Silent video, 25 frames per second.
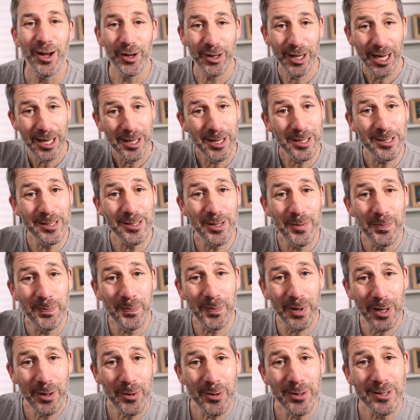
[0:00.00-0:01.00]
Okay, this is a
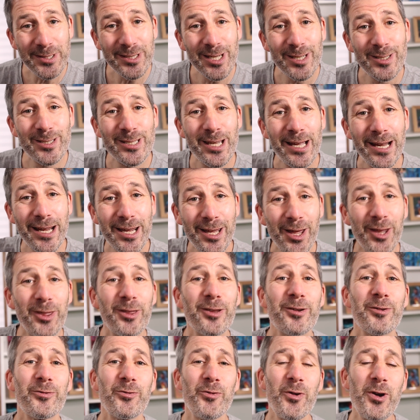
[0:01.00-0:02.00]
big one today.
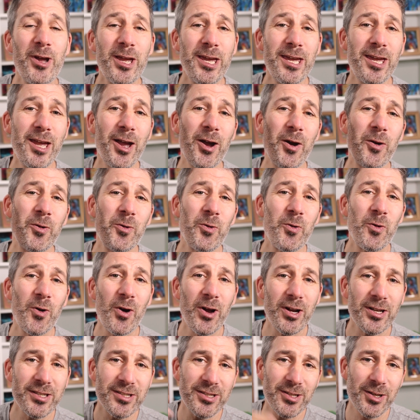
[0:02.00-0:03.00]
Three
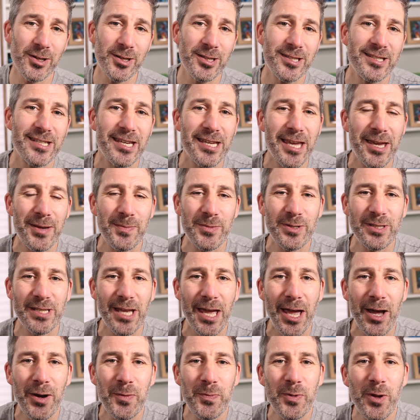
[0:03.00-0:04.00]
rock solid tips
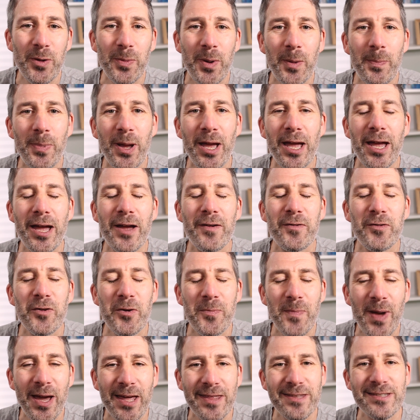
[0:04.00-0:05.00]
to help you prepare for
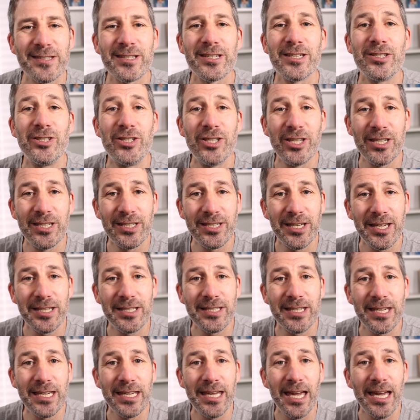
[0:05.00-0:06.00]
your maths G C
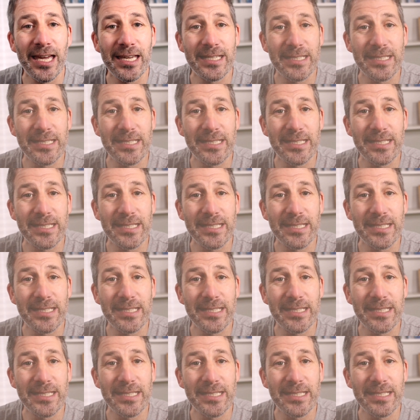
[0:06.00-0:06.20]
S E